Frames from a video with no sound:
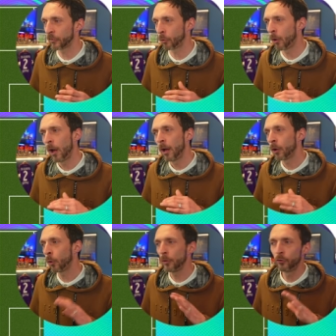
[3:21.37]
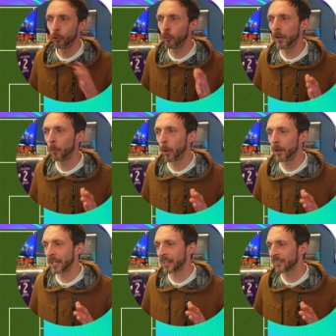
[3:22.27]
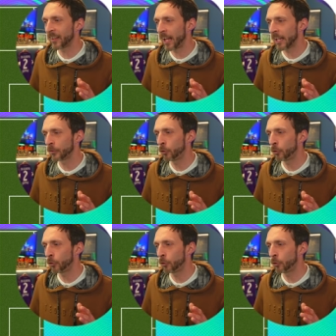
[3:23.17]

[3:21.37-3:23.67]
So going two v one against Saka,